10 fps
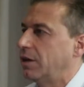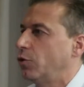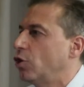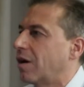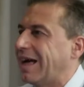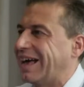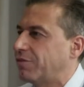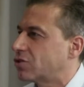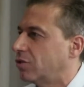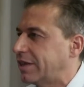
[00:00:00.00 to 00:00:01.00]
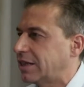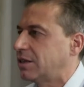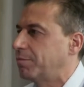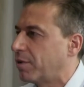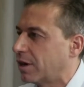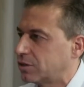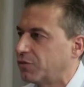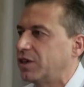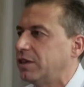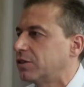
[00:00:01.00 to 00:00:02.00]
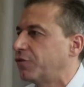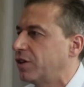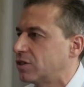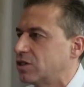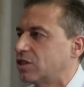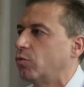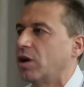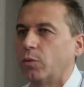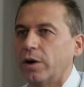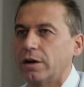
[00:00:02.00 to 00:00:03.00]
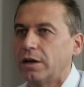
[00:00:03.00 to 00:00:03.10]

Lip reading: We are live, so that part of the interface is the one where